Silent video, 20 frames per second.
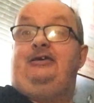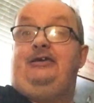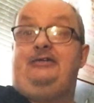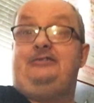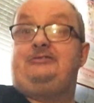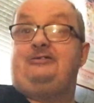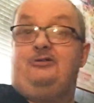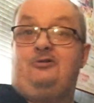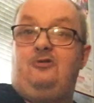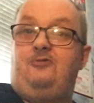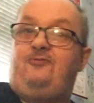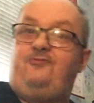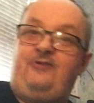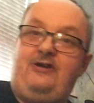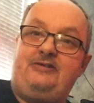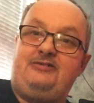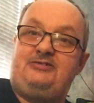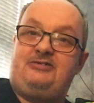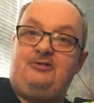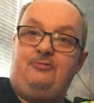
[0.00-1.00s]
a good
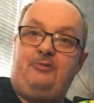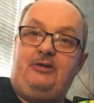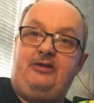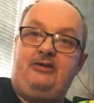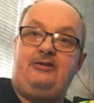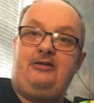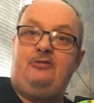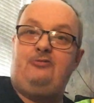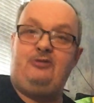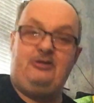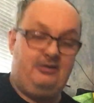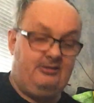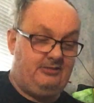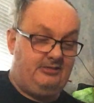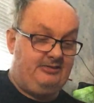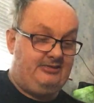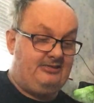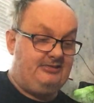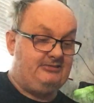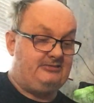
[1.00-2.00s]
friend to me. He
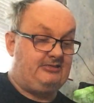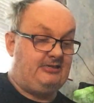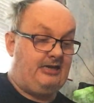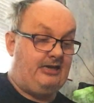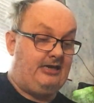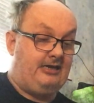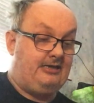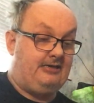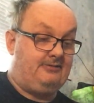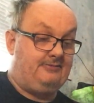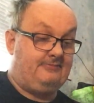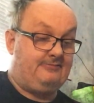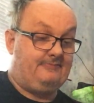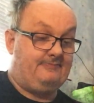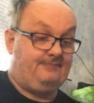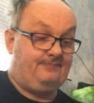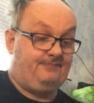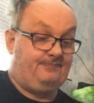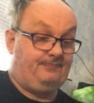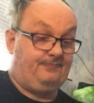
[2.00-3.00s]
really is, and
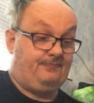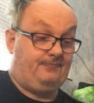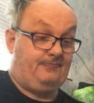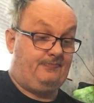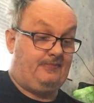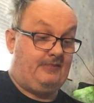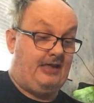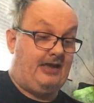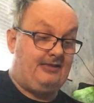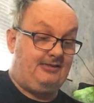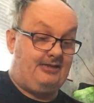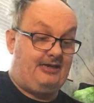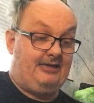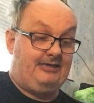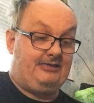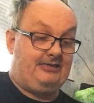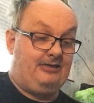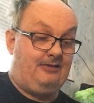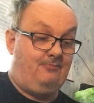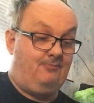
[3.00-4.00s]
I
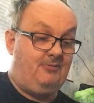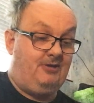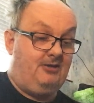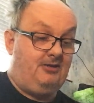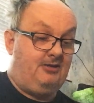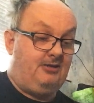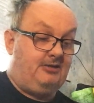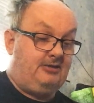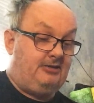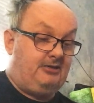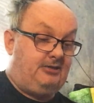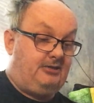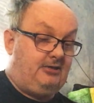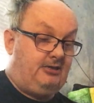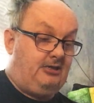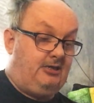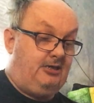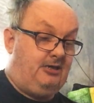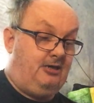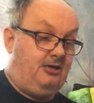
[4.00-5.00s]
like him.
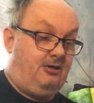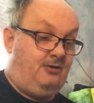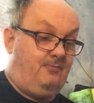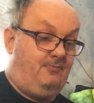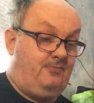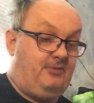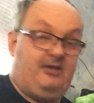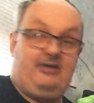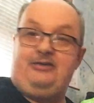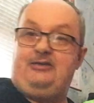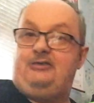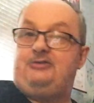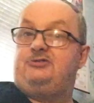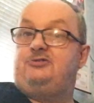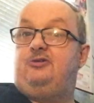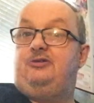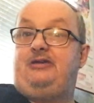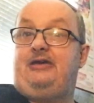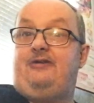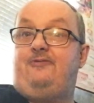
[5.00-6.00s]
He gives
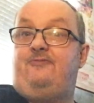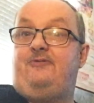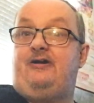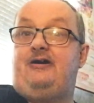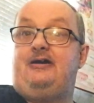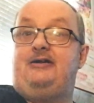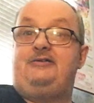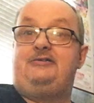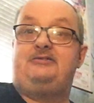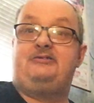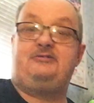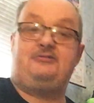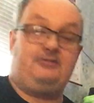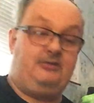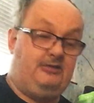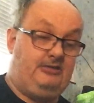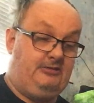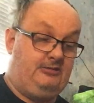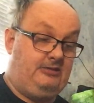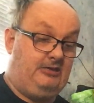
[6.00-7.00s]
good advice,
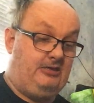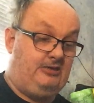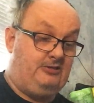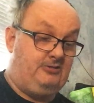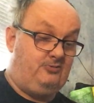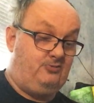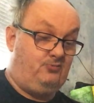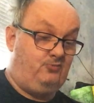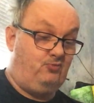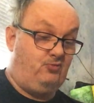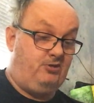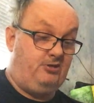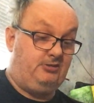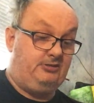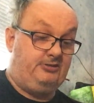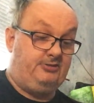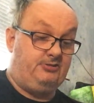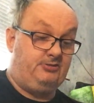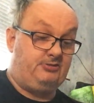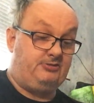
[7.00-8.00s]
he
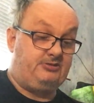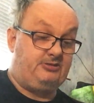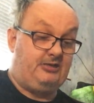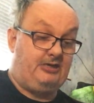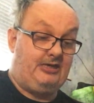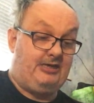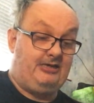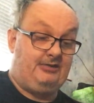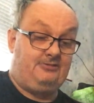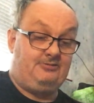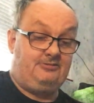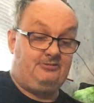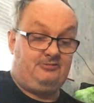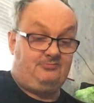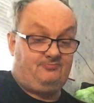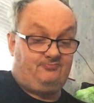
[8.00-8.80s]
really does, and